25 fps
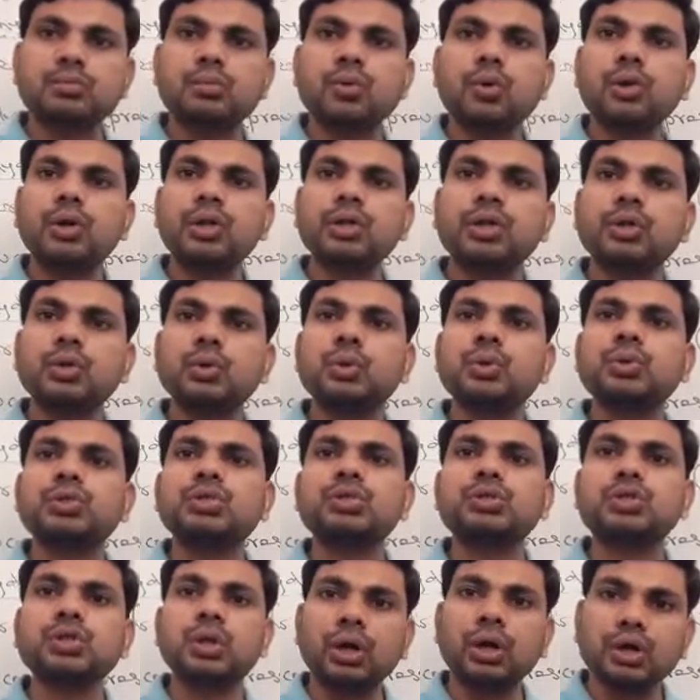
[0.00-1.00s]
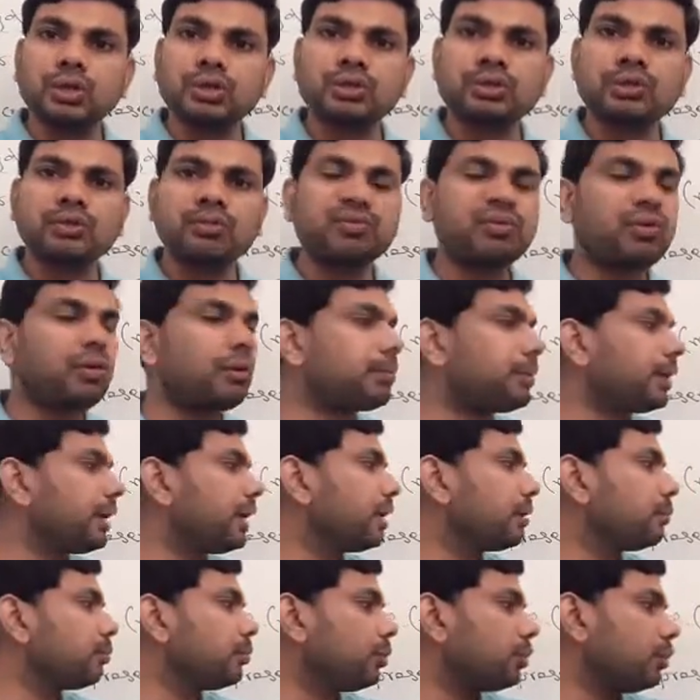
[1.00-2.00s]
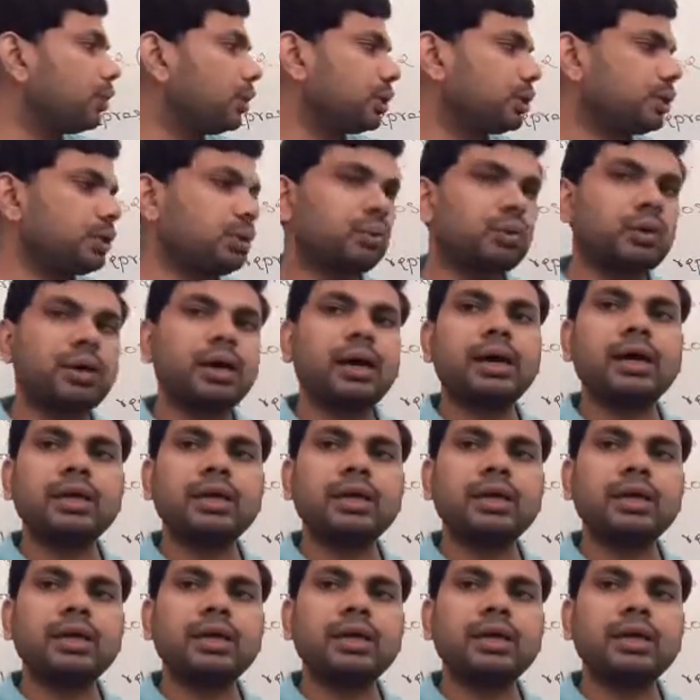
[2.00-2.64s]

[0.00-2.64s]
molecules join to form a molecule.